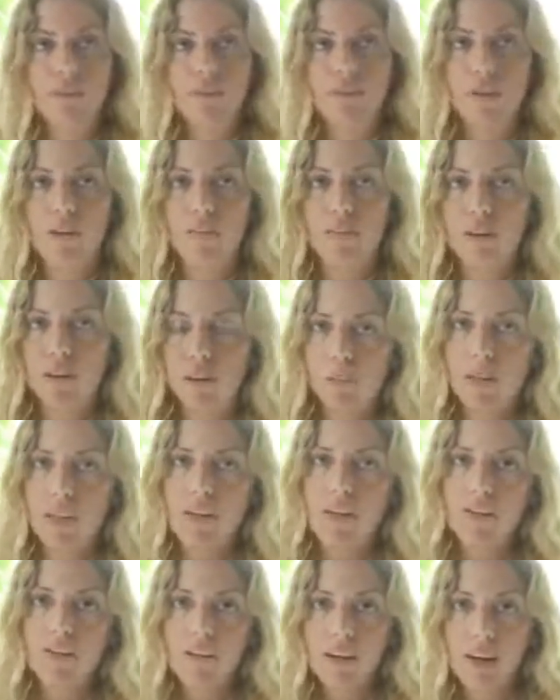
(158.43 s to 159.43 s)
some
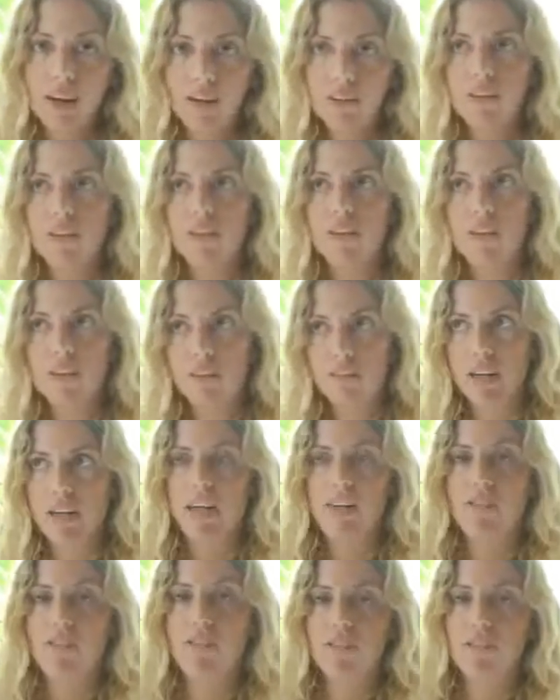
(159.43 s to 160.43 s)
European standards and even
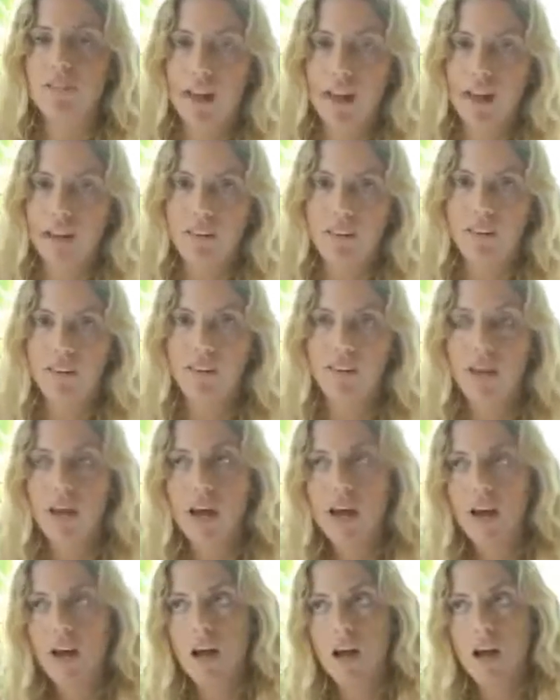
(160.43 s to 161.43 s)
Asian standards
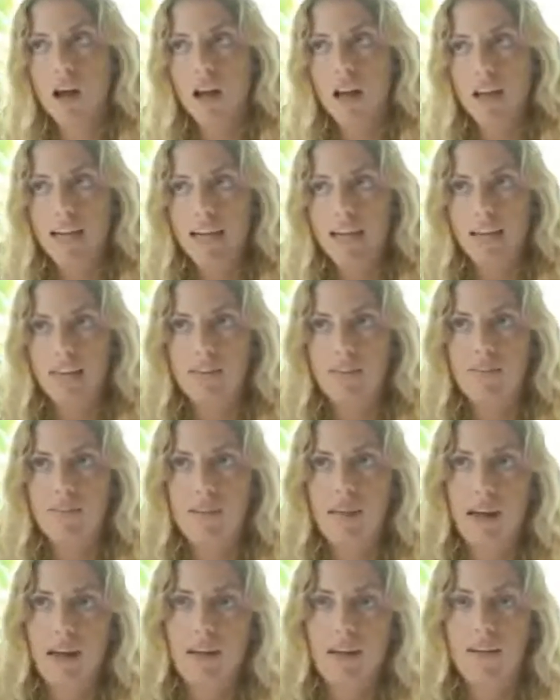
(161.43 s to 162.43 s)
is
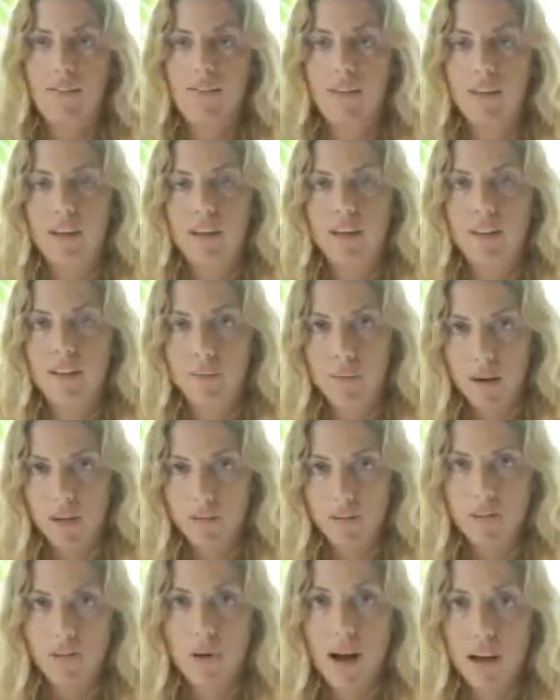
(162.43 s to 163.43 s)
that if it's
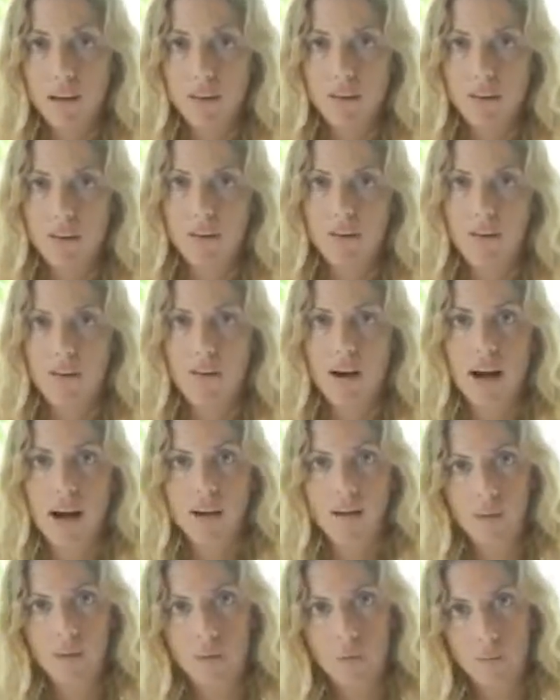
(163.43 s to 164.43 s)
above 200, you're
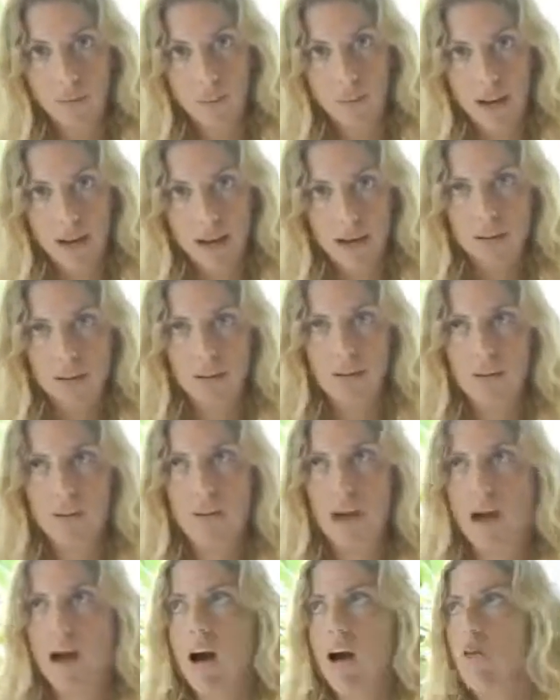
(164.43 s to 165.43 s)
at a normal range.
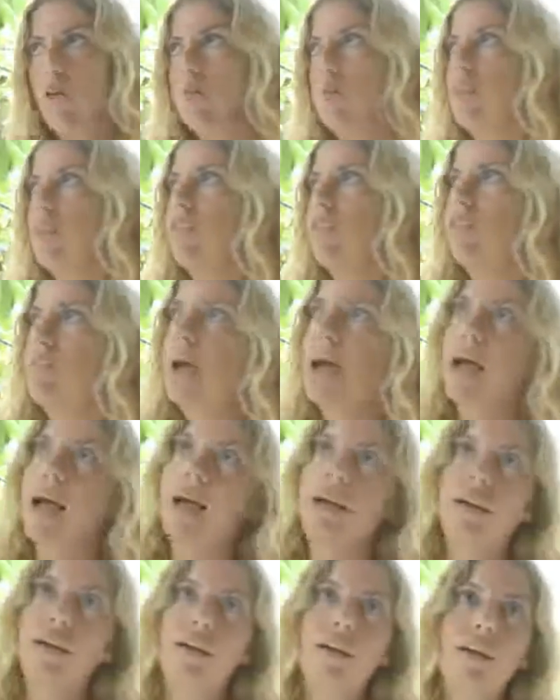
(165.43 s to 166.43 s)
Now, in
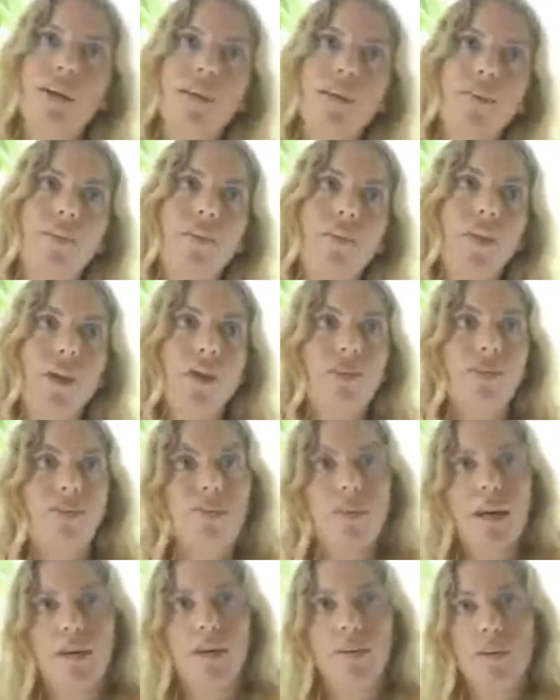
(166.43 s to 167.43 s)
Japan, their
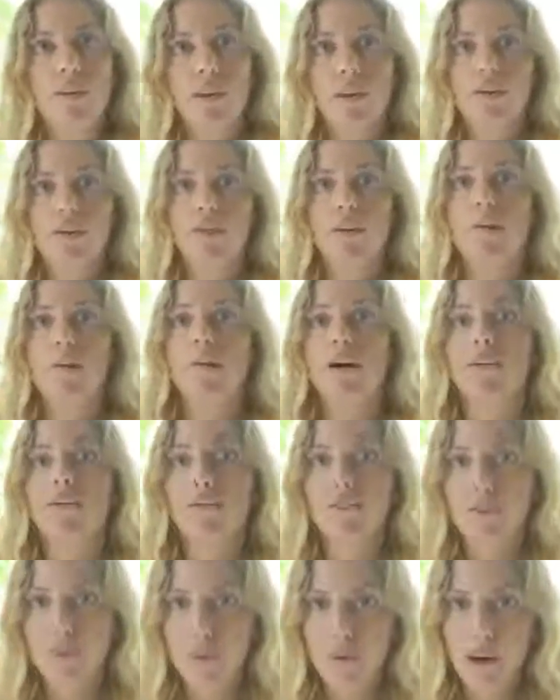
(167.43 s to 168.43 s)
standard is above
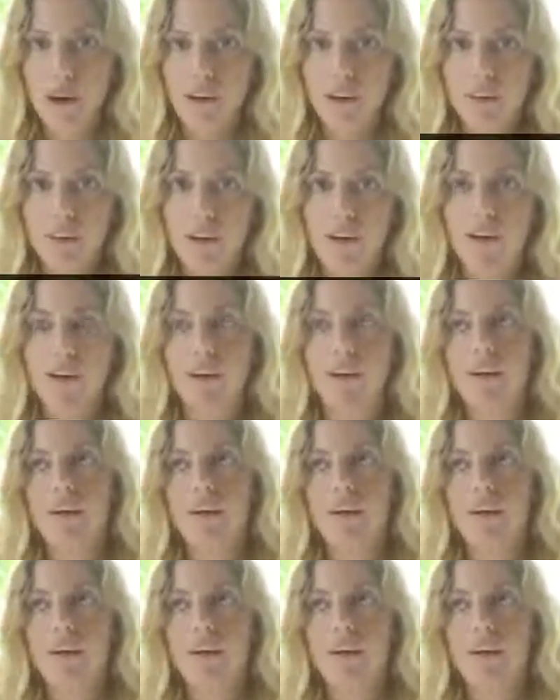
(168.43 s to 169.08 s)
400.